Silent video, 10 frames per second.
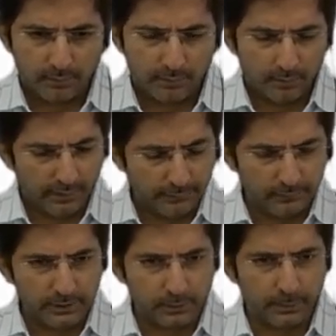
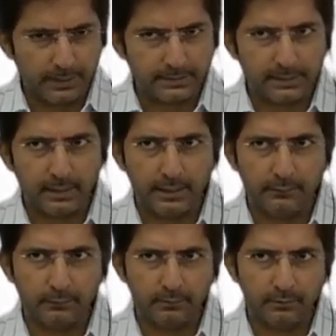leave this page and
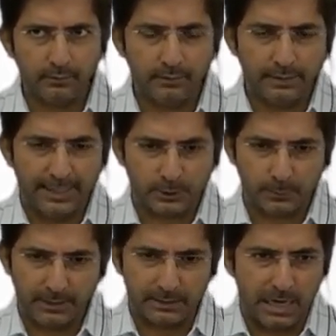leave
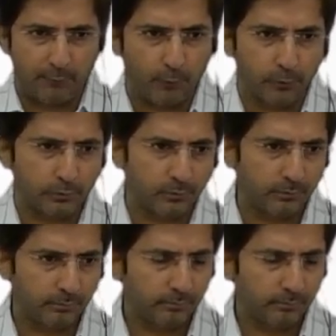next page half also.